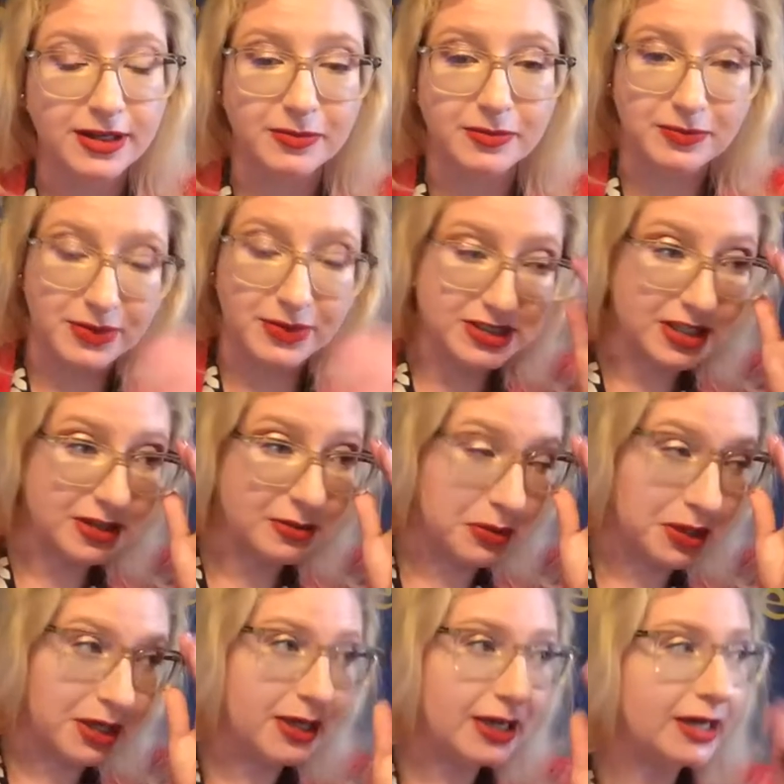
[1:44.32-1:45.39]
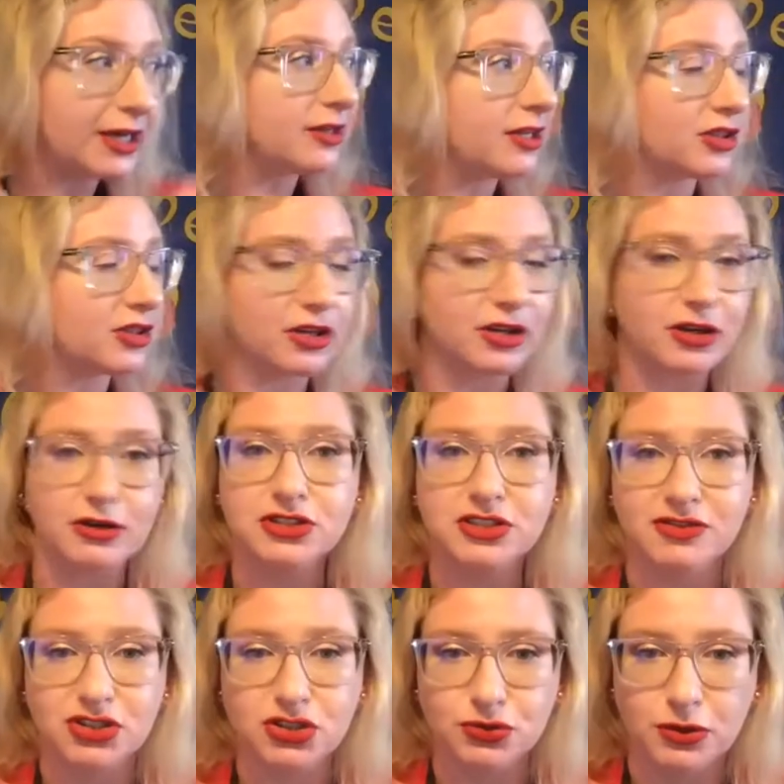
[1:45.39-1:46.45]
um, it's like me and like the ghost
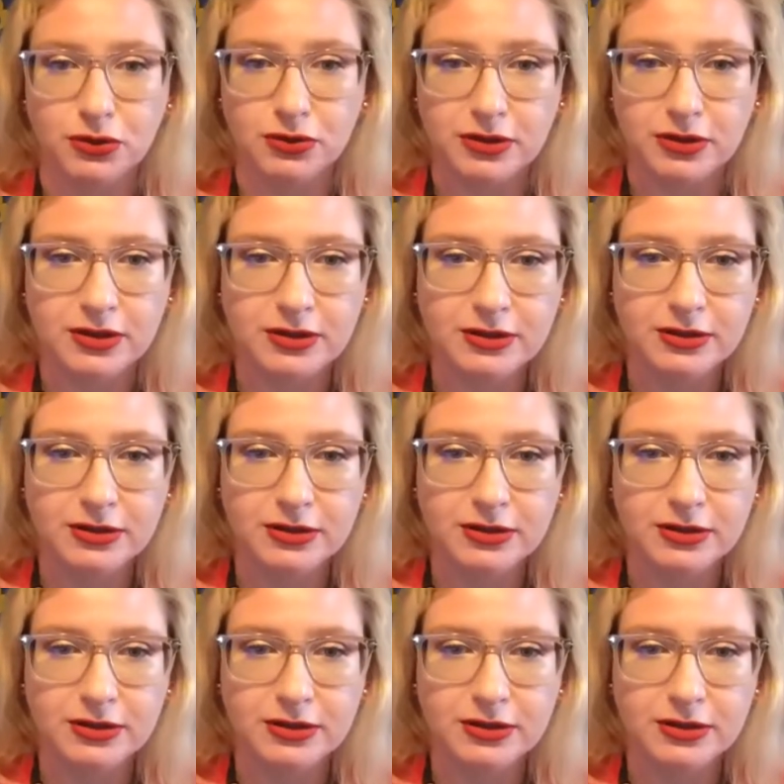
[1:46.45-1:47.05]
of a stroller.